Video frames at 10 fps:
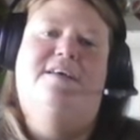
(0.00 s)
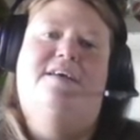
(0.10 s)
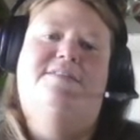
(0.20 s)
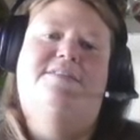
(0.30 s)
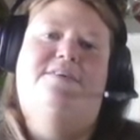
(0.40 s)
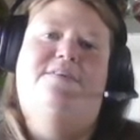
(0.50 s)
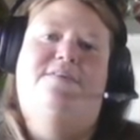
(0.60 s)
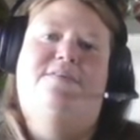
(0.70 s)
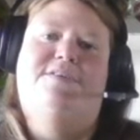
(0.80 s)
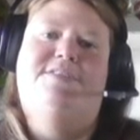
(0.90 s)
And so
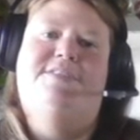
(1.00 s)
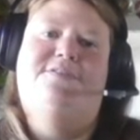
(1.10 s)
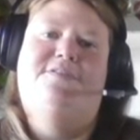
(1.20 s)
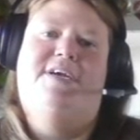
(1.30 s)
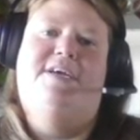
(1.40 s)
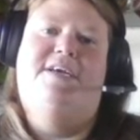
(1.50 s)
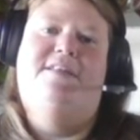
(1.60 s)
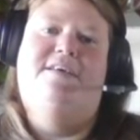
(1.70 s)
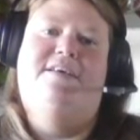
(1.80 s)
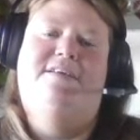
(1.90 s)
you can just create
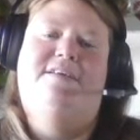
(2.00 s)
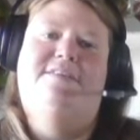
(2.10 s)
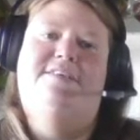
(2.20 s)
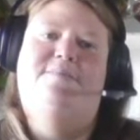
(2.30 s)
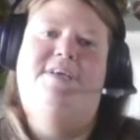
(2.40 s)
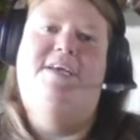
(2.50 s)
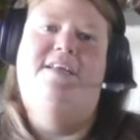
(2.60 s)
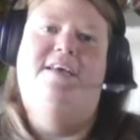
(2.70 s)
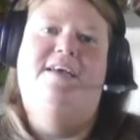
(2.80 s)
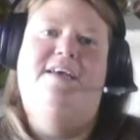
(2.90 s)
the
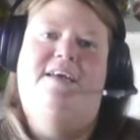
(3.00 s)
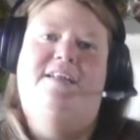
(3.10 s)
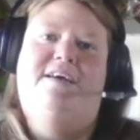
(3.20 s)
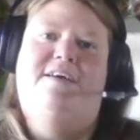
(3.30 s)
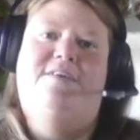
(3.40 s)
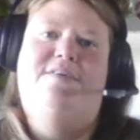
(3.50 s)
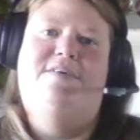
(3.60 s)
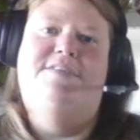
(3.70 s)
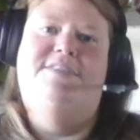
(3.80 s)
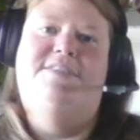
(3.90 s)
template. And now you
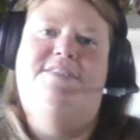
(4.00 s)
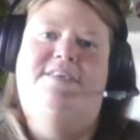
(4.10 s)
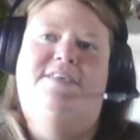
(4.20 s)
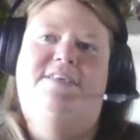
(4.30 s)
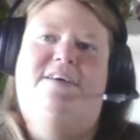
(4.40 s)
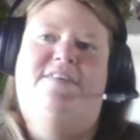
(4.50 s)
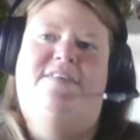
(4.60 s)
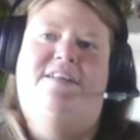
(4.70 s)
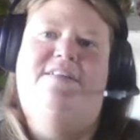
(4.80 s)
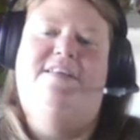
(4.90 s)
can just, oh no,
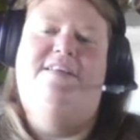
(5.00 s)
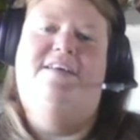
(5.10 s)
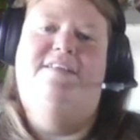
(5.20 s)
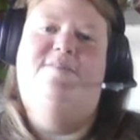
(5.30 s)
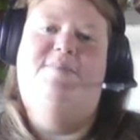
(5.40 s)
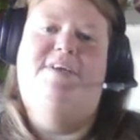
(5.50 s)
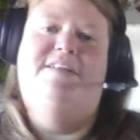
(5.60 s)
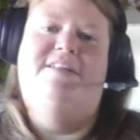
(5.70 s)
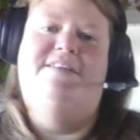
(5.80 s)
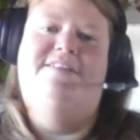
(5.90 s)
I don't like that template.
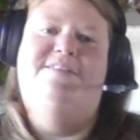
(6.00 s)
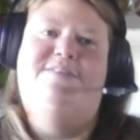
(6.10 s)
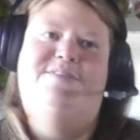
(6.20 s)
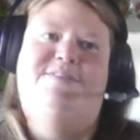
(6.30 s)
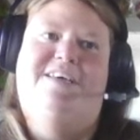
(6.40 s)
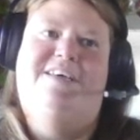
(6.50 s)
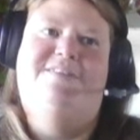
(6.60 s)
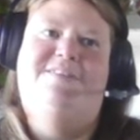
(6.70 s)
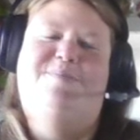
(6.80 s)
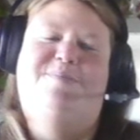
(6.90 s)
Let's go to the other
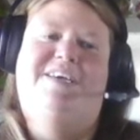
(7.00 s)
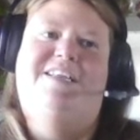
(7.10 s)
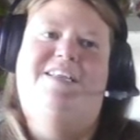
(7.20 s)
template.